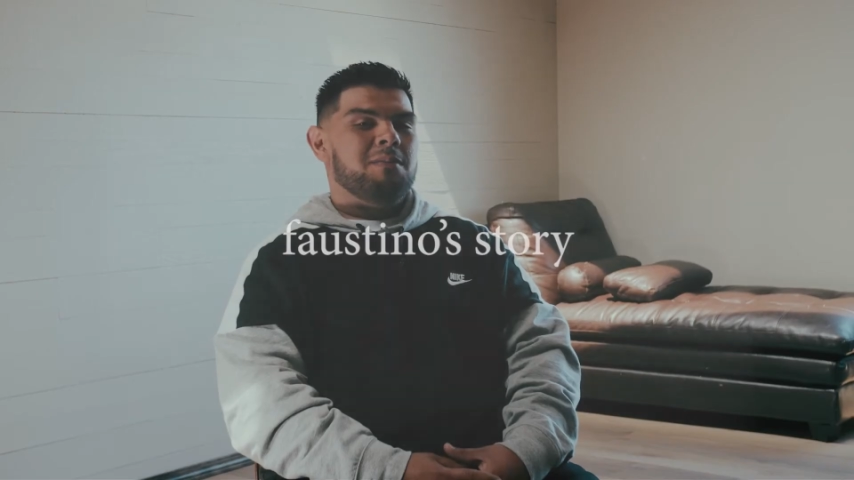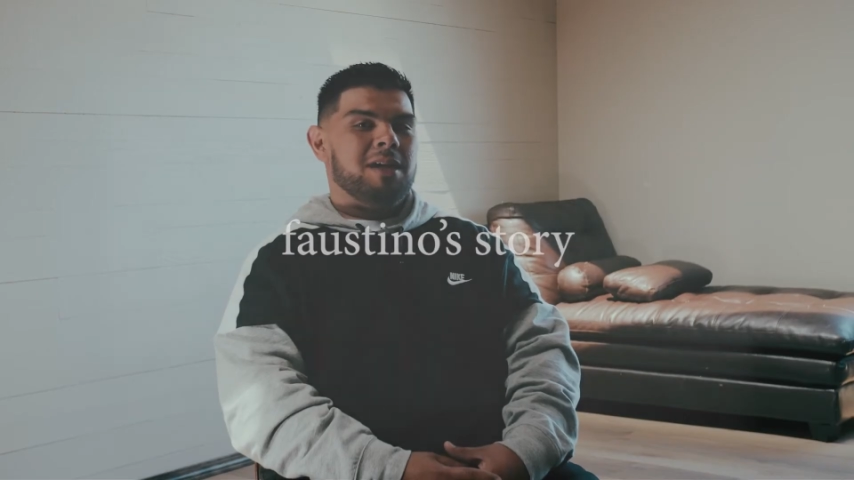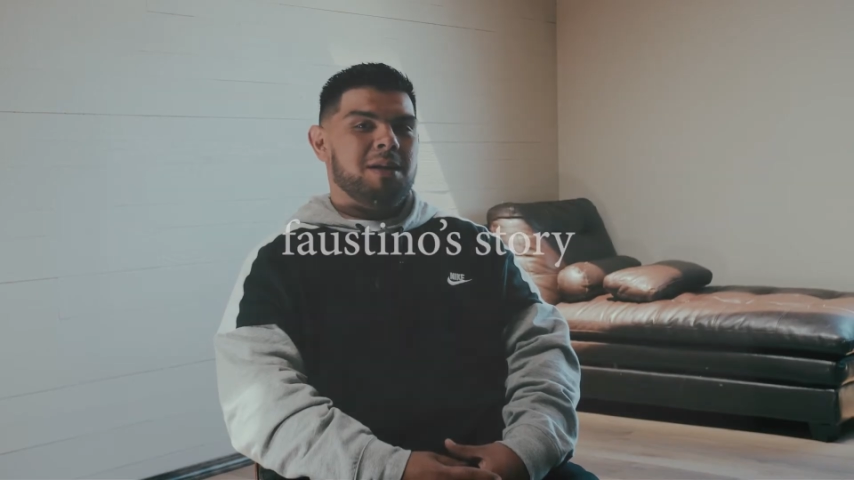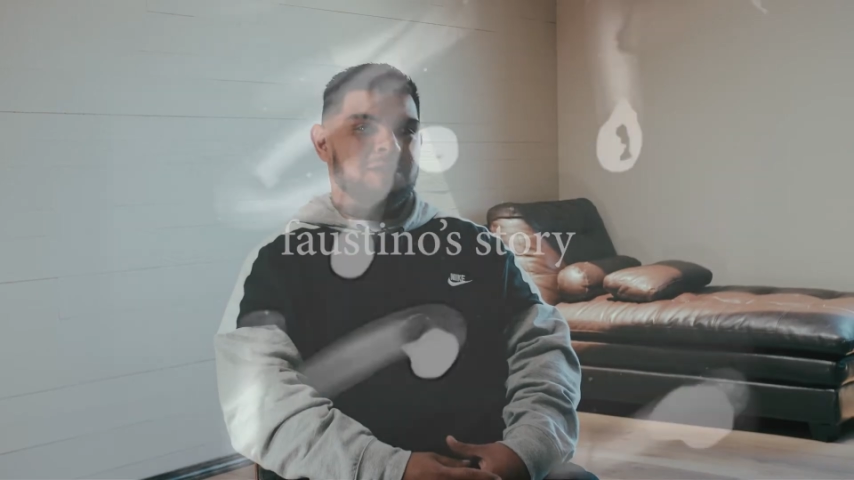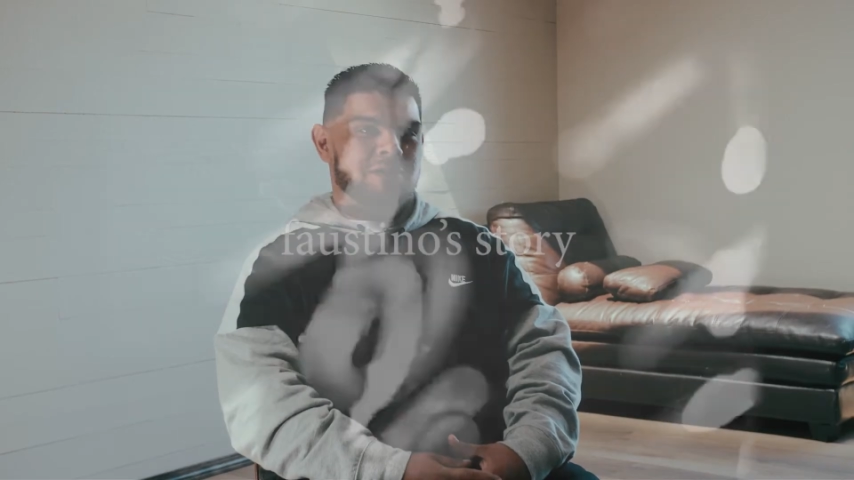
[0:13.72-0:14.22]

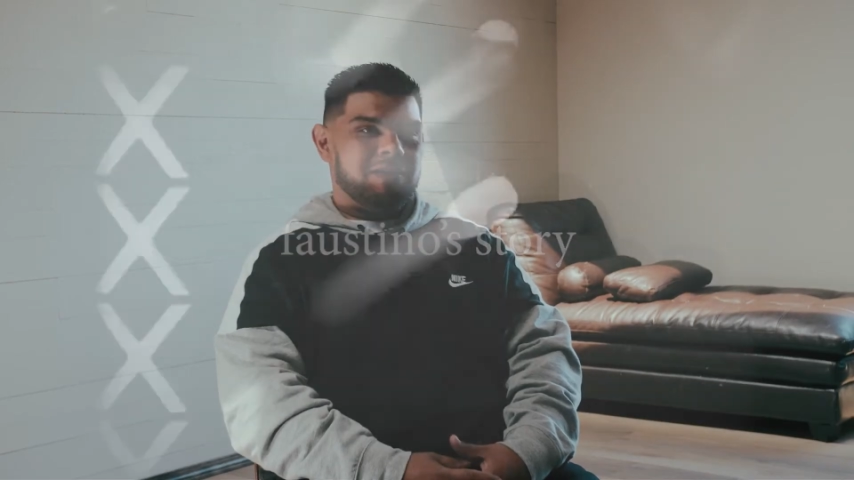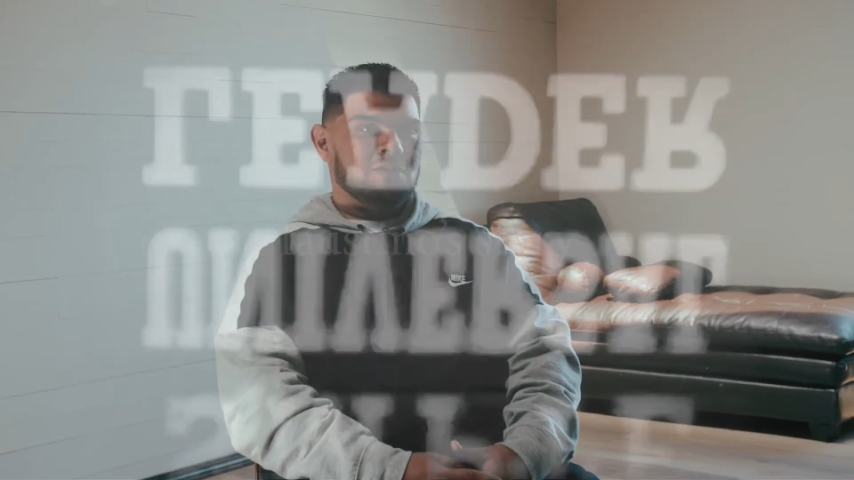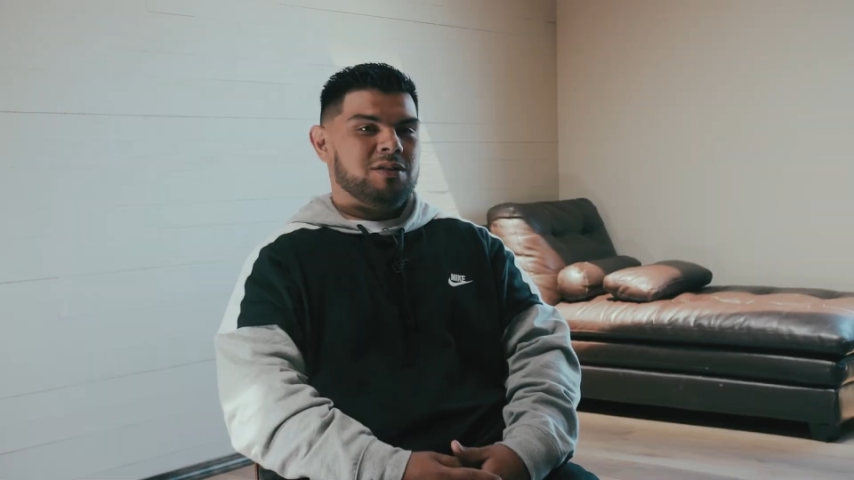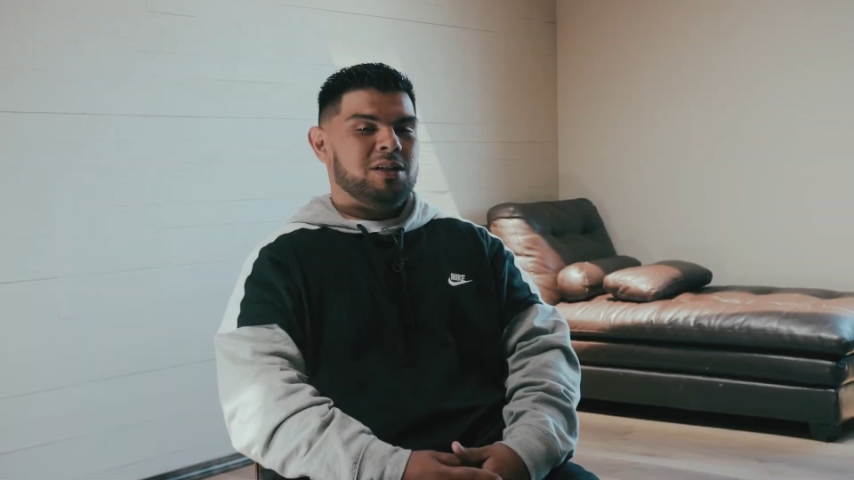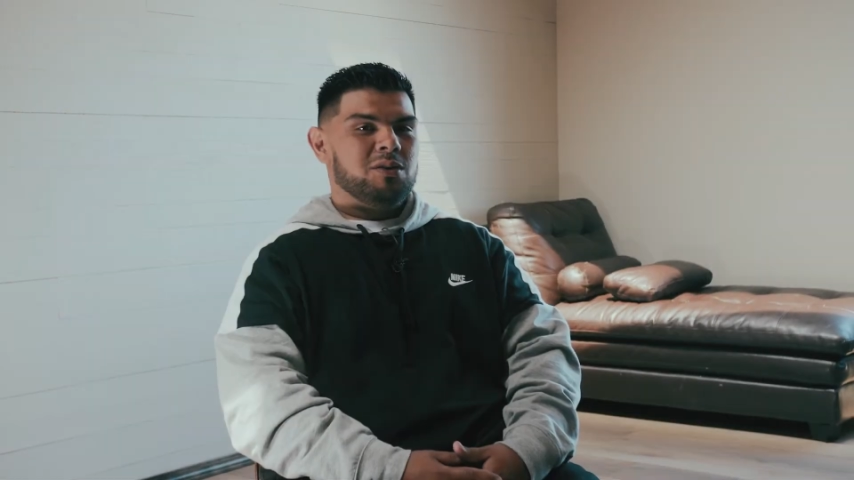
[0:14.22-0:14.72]
My name is
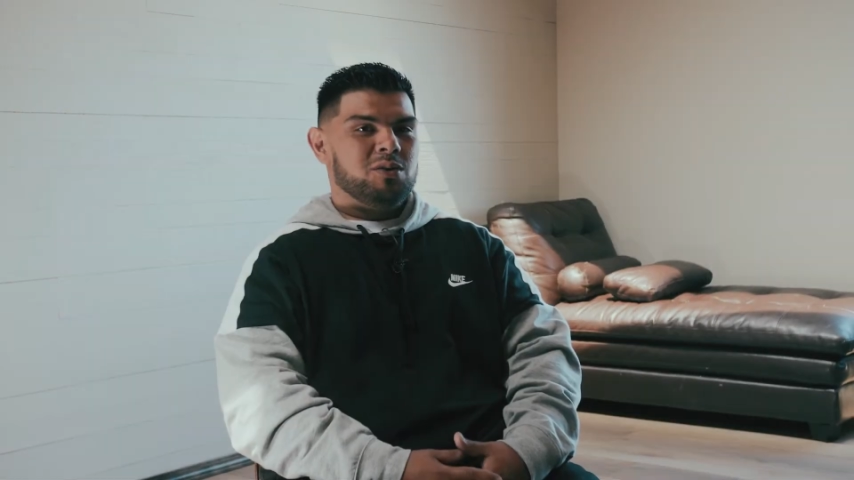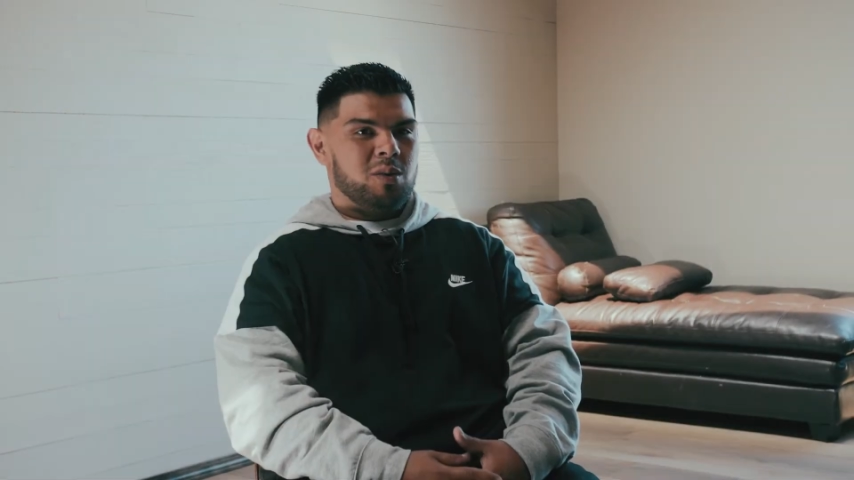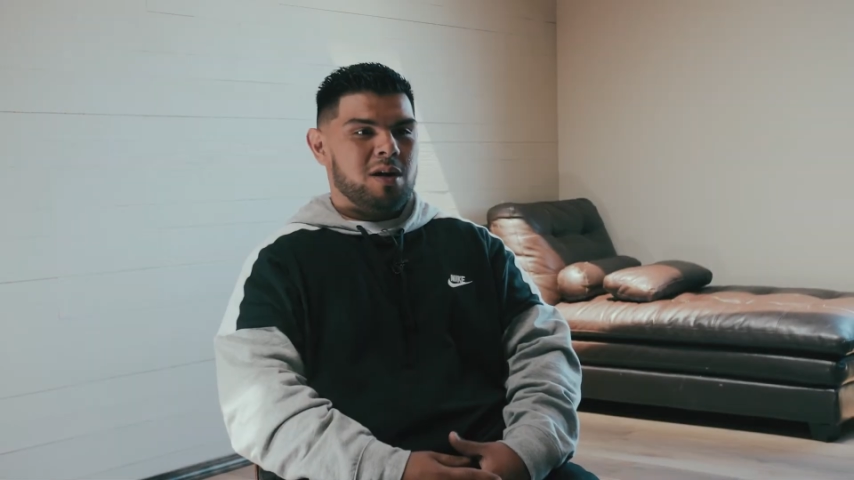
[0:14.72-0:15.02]
Faustino.